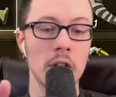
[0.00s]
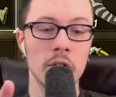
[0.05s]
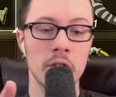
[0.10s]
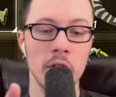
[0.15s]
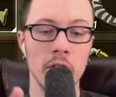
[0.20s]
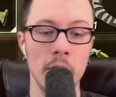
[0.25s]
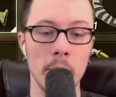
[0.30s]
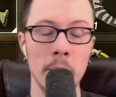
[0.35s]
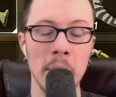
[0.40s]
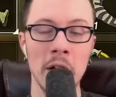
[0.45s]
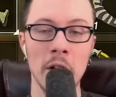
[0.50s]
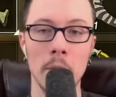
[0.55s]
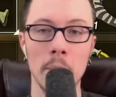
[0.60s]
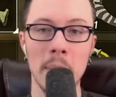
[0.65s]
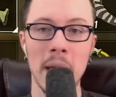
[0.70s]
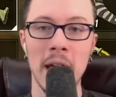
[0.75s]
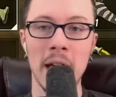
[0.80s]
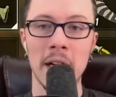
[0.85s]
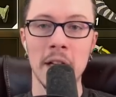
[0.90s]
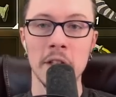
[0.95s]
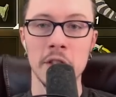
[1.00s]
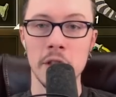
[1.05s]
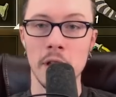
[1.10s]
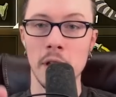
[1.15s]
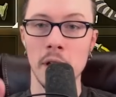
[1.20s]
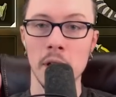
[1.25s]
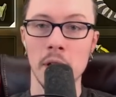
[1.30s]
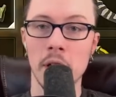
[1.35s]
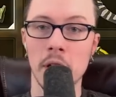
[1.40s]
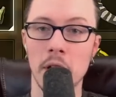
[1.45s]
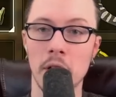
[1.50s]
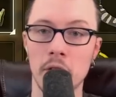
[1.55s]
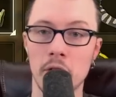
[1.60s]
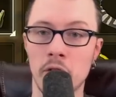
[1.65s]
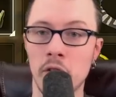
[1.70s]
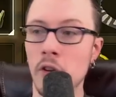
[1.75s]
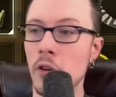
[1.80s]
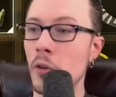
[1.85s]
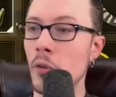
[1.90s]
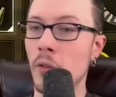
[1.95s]
to the middle manager
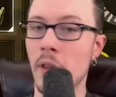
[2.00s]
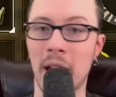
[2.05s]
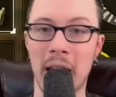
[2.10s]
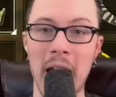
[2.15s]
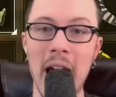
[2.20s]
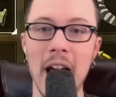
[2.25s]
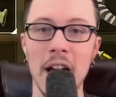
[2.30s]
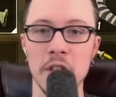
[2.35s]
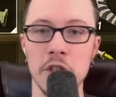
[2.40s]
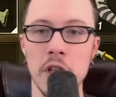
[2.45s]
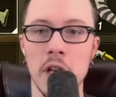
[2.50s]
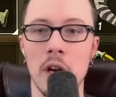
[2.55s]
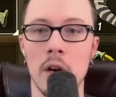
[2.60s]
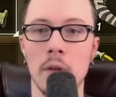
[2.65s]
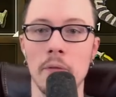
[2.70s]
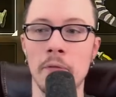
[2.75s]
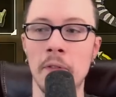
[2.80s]
to the cashier.